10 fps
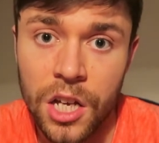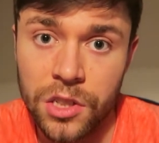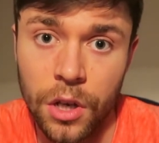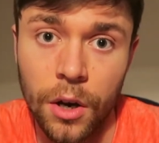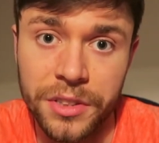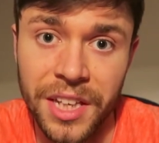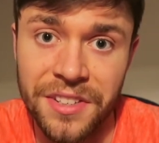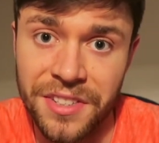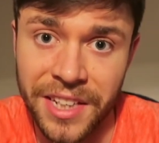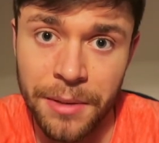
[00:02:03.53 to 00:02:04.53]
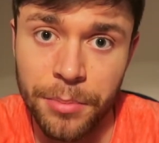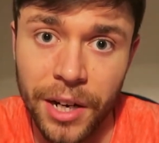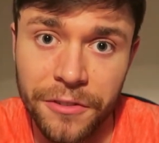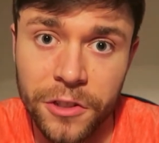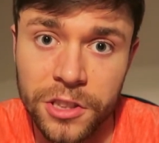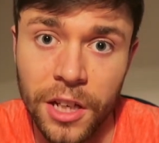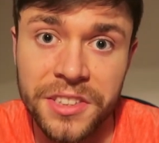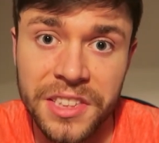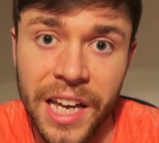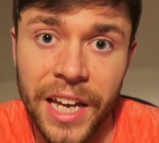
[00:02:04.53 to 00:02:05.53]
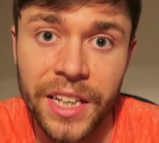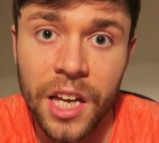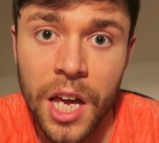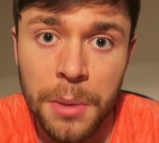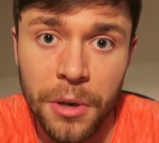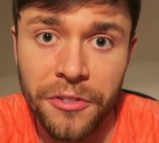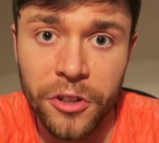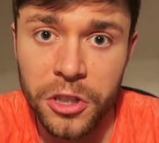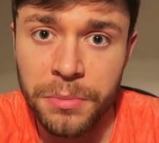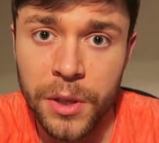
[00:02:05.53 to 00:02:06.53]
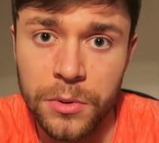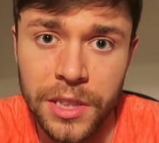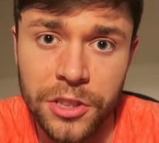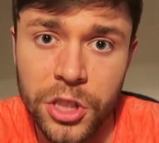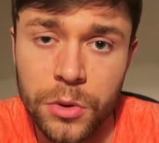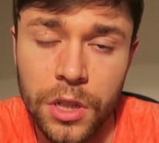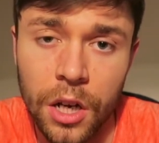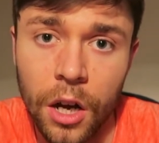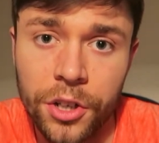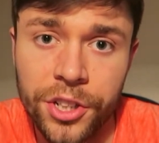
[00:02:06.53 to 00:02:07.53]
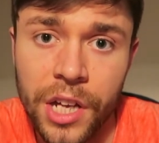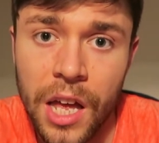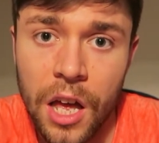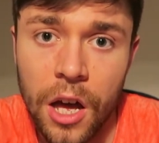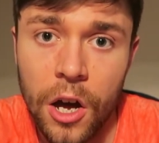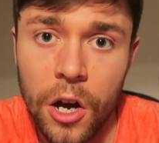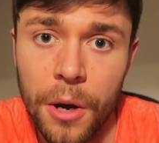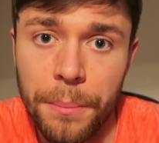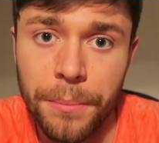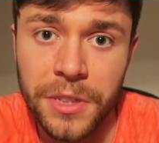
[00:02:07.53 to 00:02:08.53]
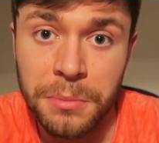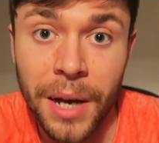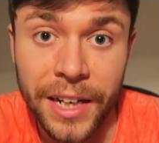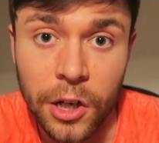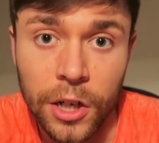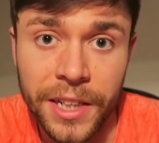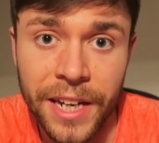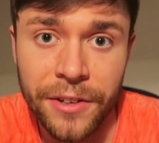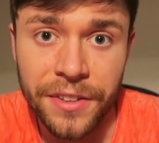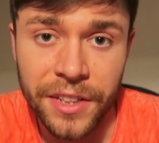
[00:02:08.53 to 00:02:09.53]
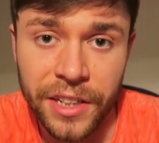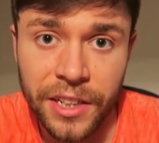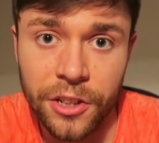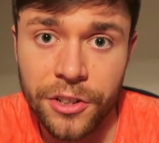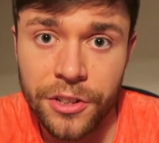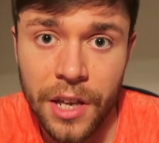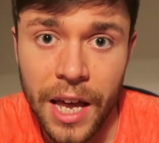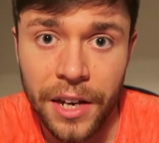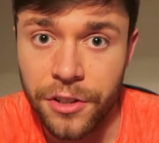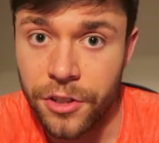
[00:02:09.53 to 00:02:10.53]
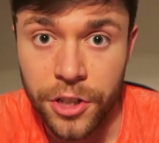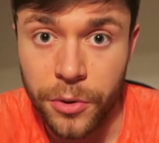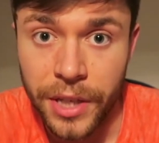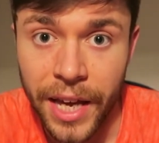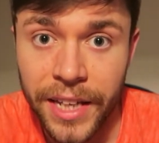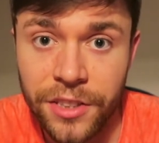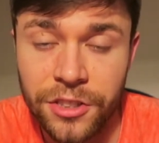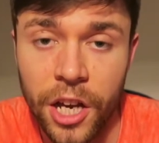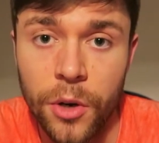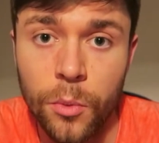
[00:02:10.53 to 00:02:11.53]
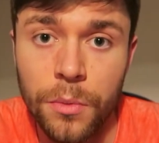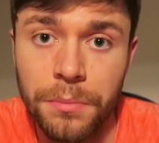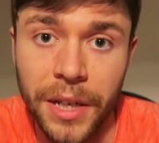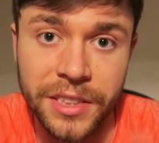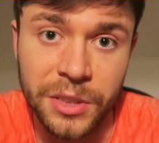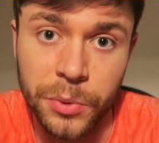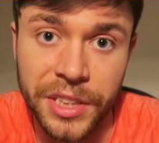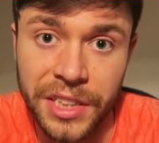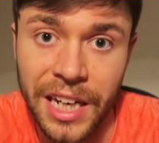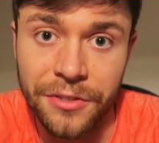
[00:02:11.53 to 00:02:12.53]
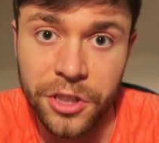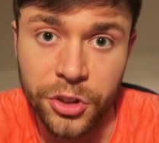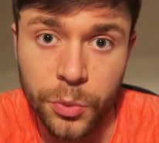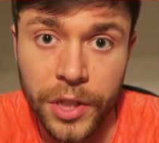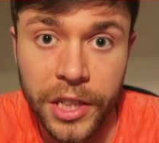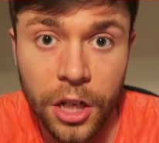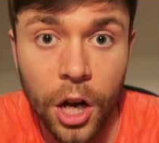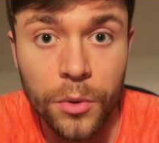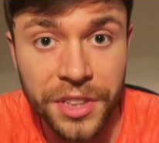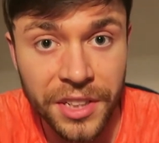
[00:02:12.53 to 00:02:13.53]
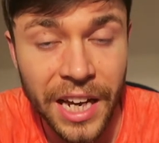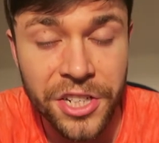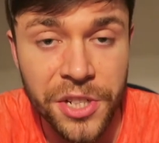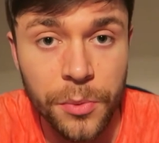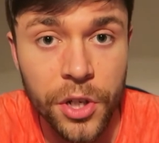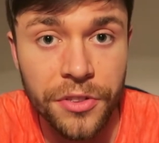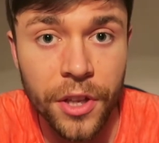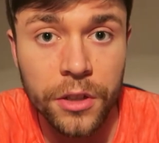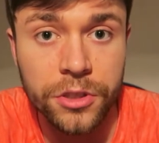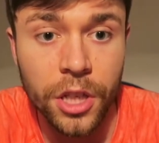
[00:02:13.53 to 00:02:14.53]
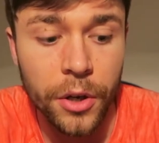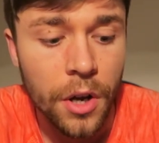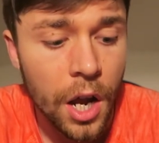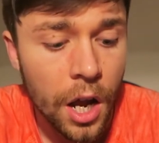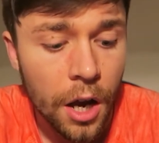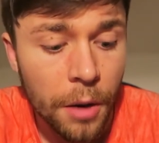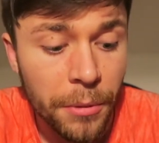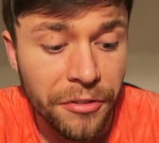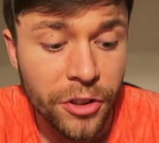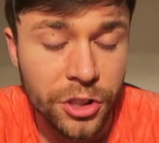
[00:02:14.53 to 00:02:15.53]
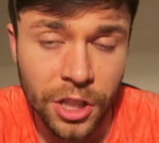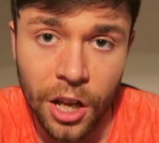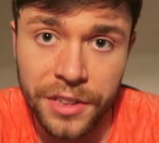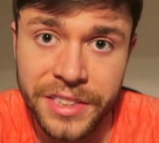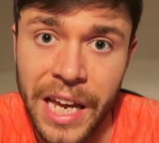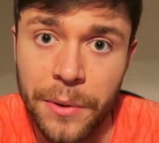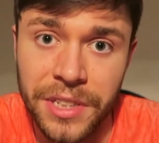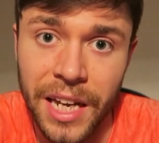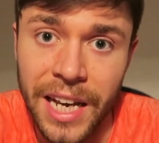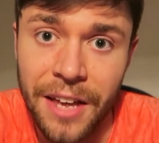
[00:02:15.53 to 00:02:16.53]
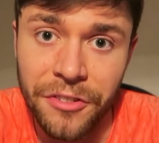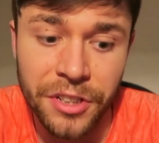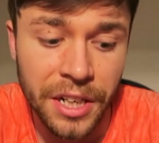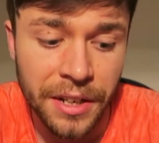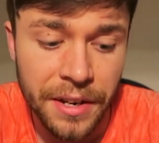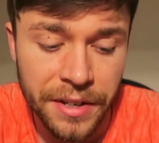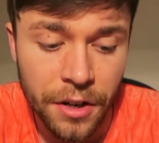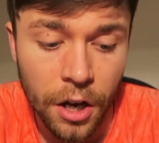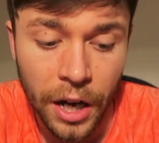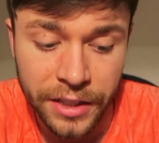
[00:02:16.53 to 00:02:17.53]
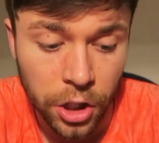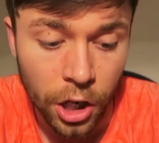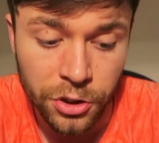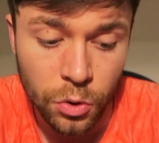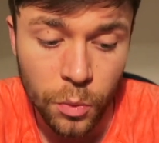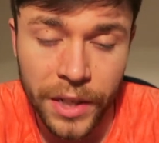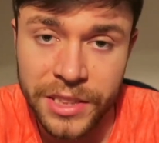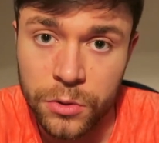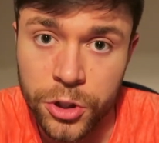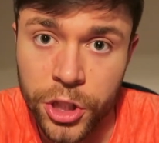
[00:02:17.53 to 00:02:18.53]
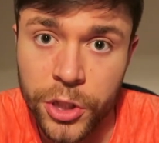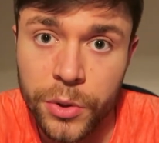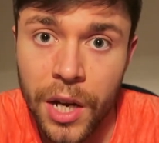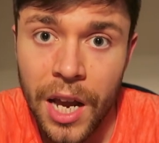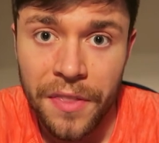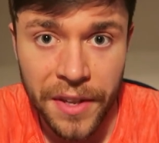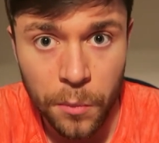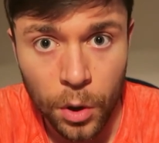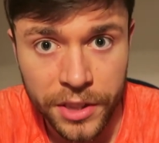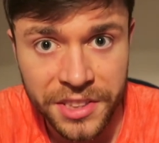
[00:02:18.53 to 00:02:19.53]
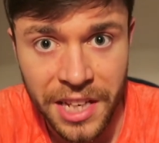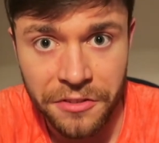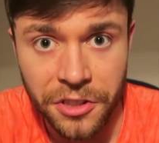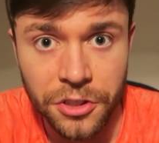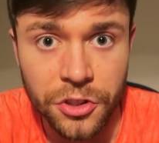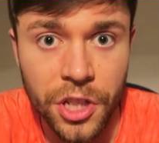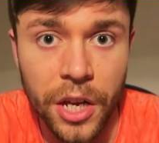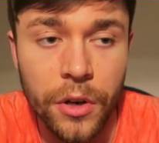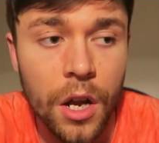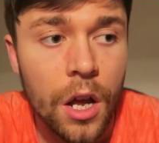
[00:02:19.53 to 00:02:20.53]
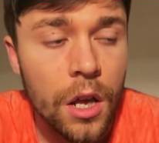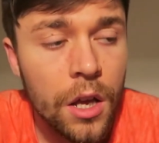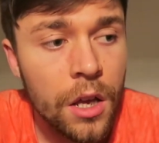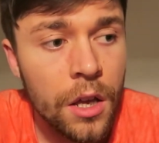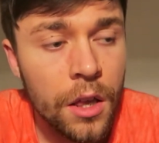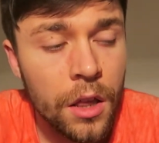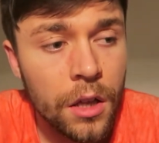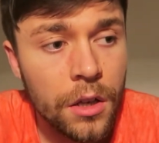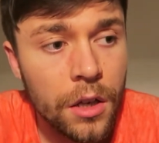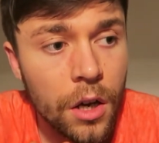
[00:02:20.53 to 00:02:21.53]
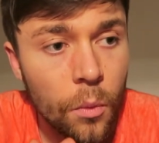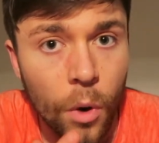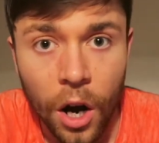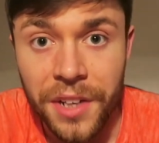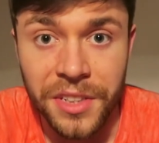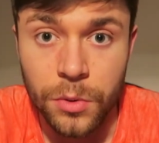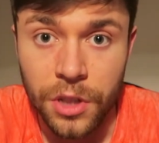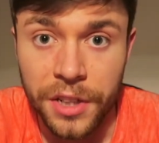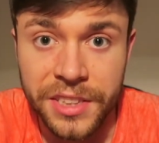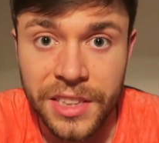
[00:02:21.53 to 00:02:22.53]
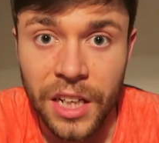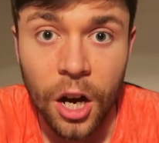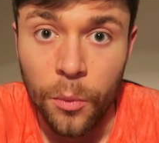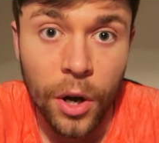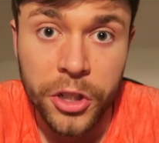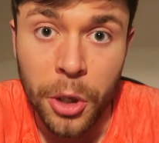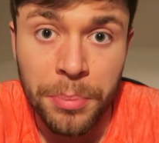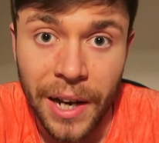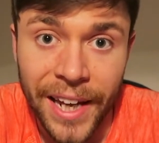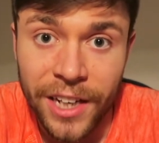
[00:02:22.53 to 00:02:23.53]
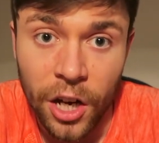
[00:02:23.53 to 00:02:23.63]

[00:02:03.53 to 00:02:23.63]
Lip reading: So I'll tend to skip breakfast. Like today, my first meal was at 2 o'clock. It's a bank holiday in England and the UK, so basically we didn't have to go to work. I did actually work though, so my first client today was at 11, and then I had clients all the way till 2, then one at 7. So what I did was I woke up late.